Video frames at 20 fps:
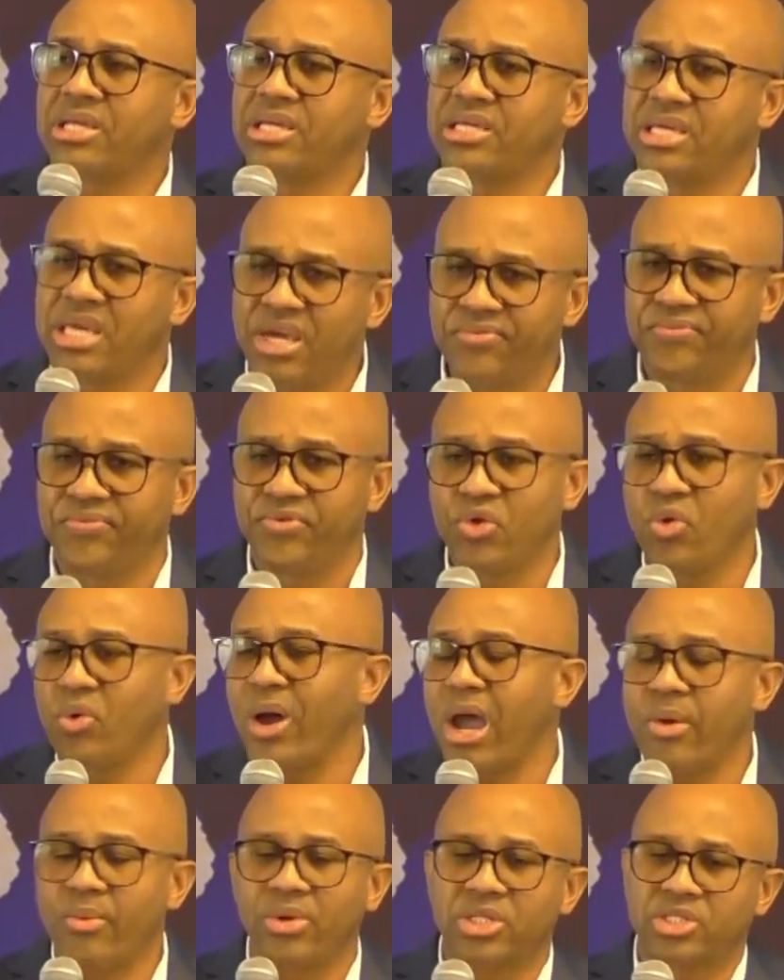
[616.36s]
give you,
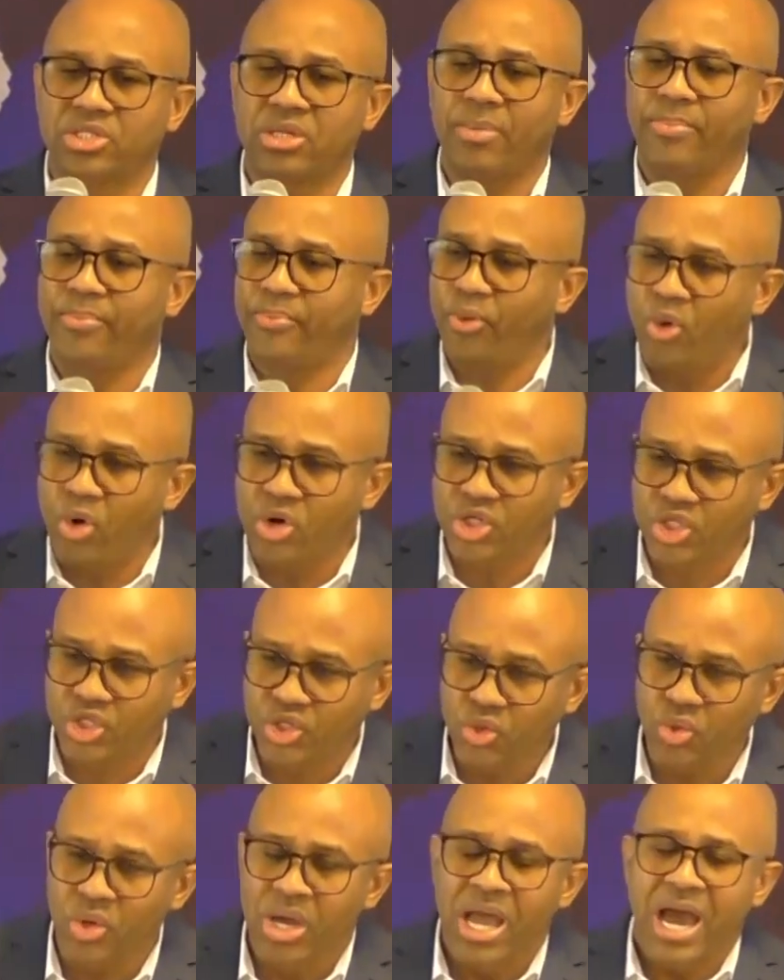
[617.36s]
I will support
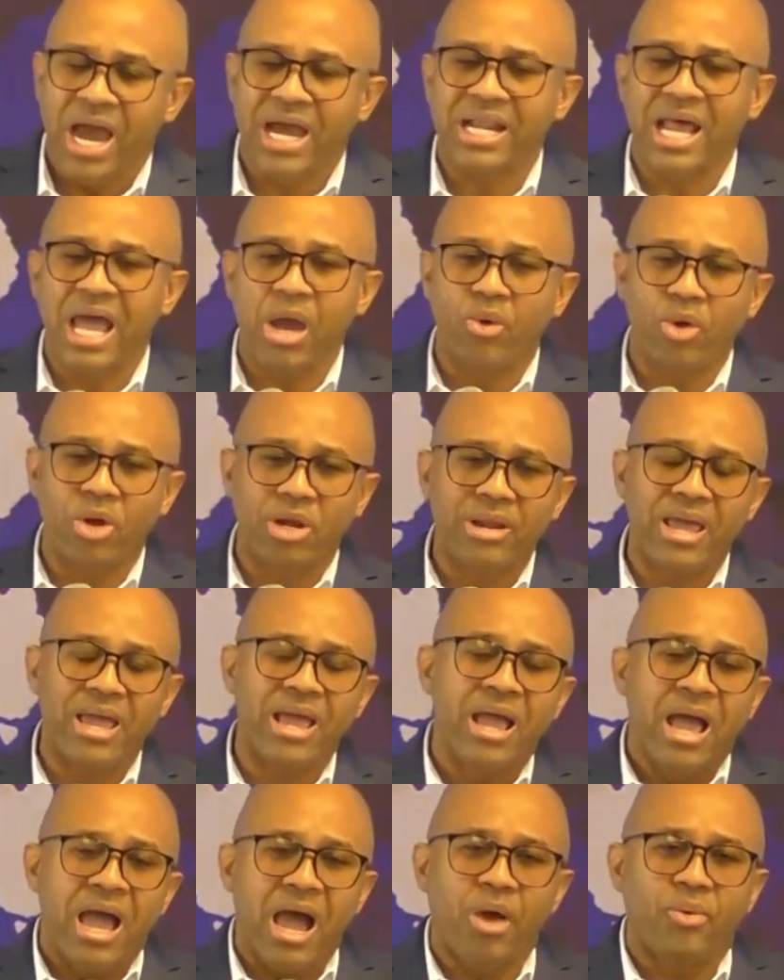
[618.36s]
you, and I will
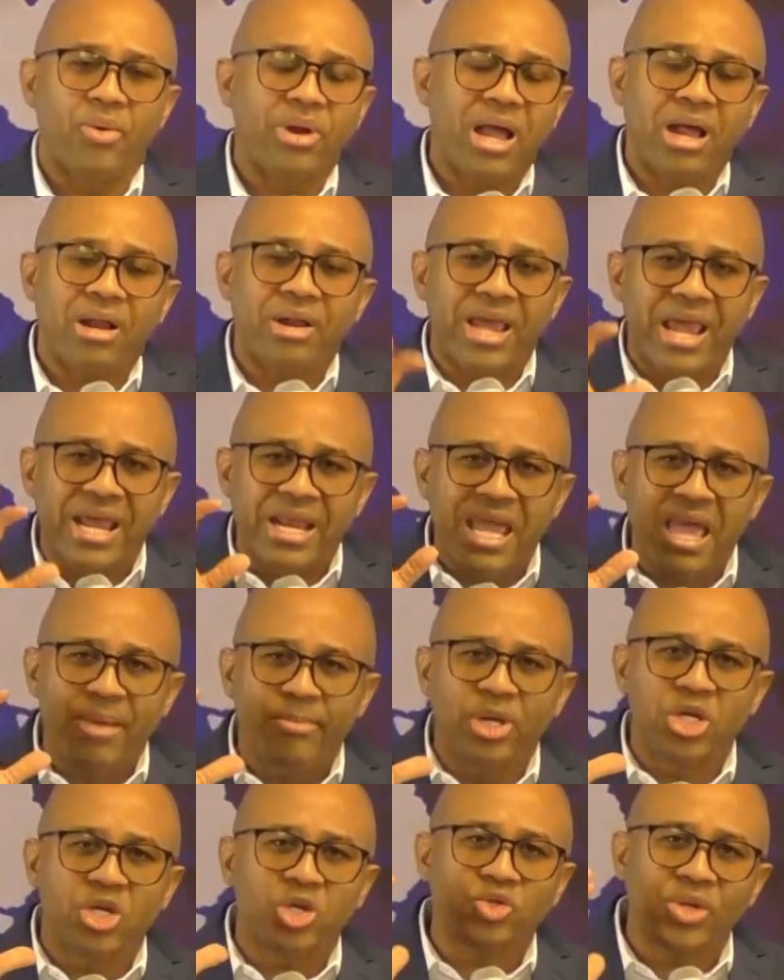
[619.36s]
uh, I will uh,
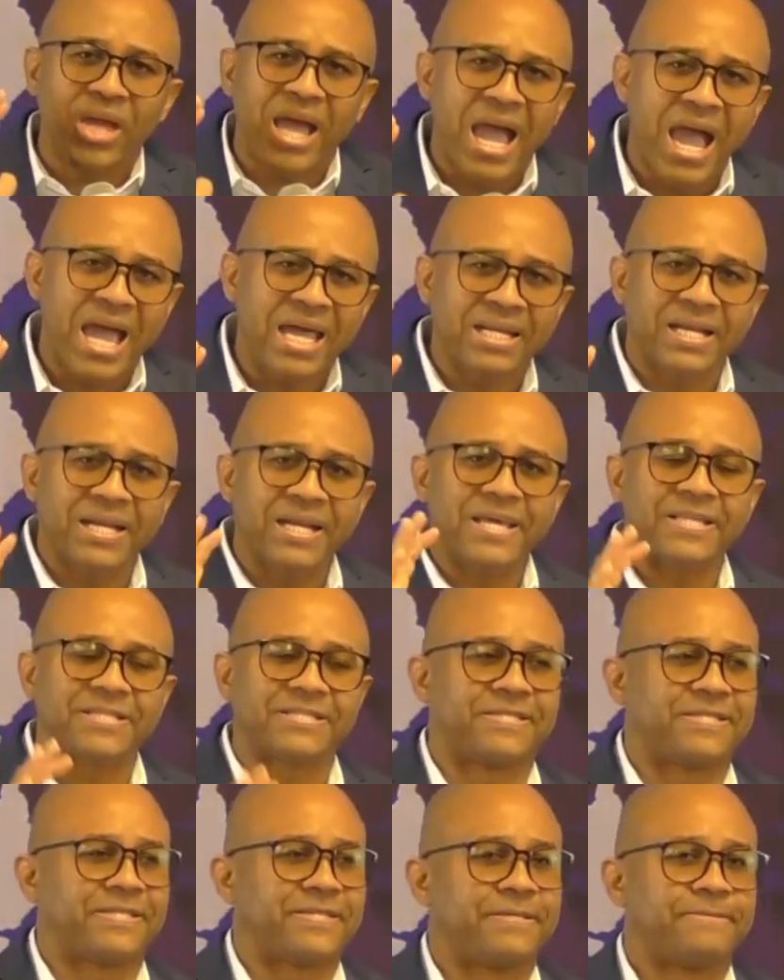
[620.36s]
enable you to handle
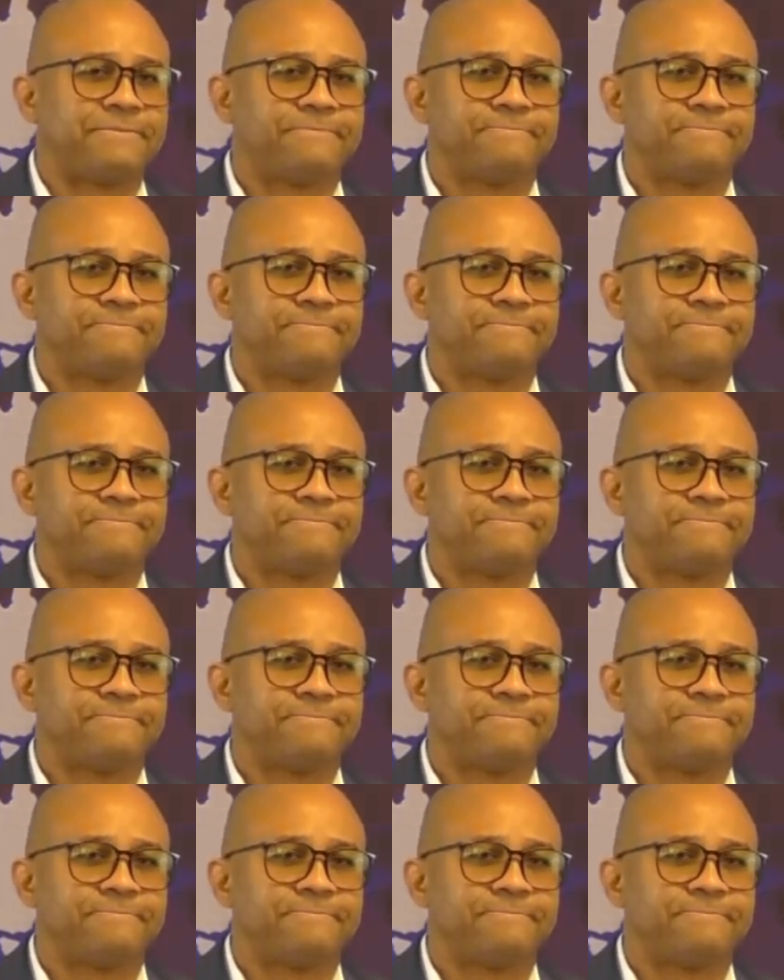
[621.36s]
it."